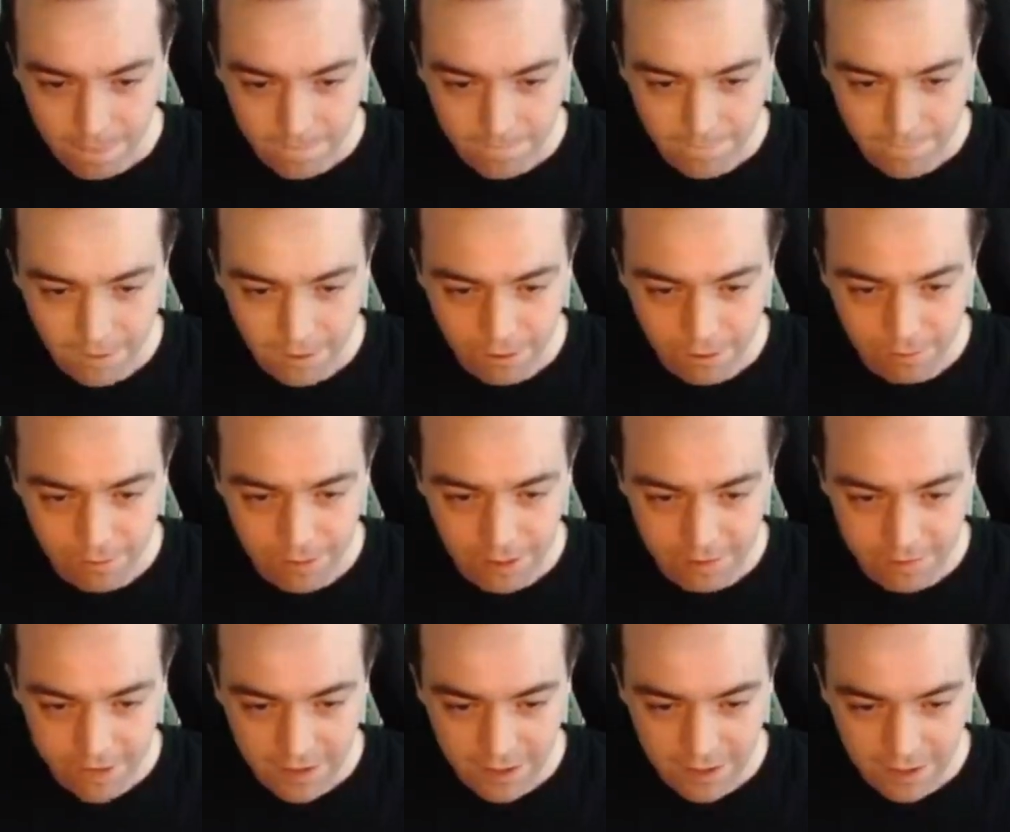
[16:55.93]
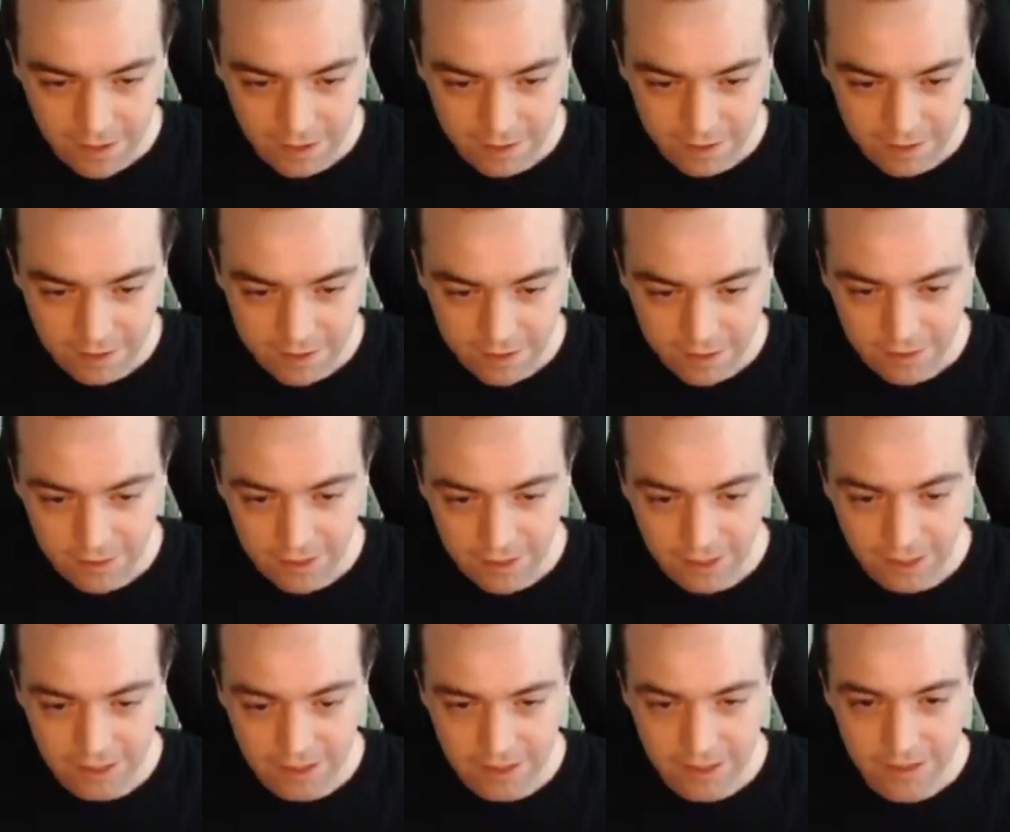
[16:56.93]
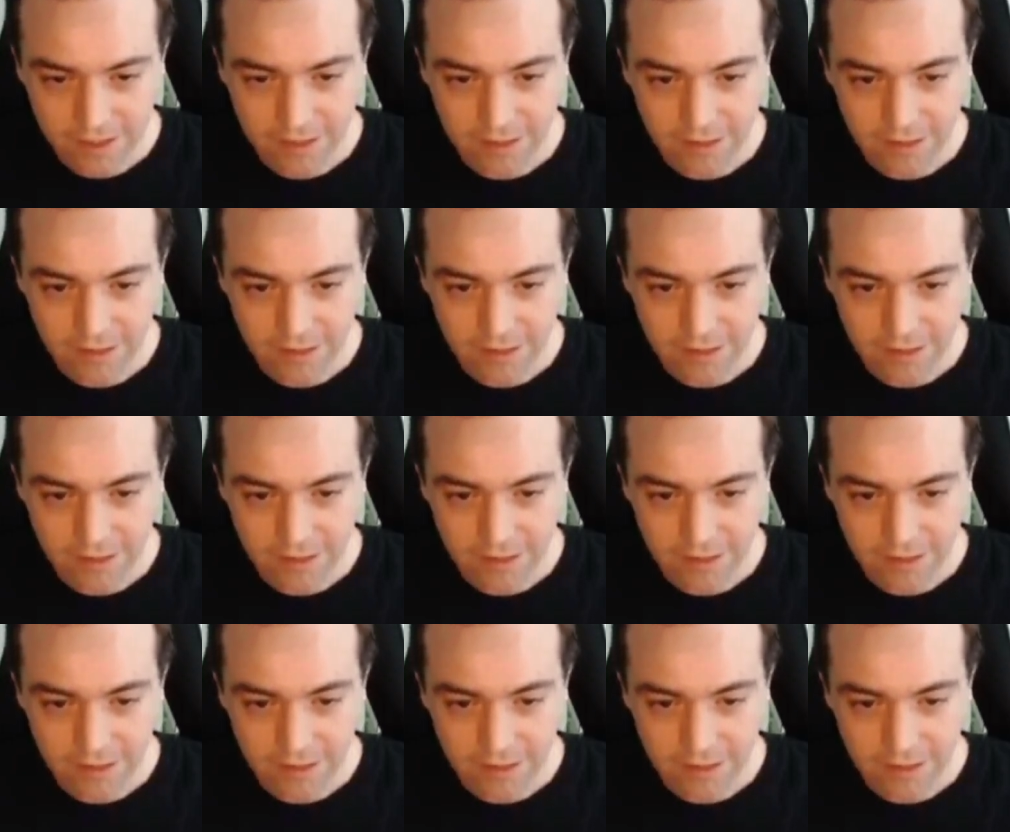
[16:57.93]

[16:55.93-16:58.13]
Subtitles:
Oh, if I can shoot the laser.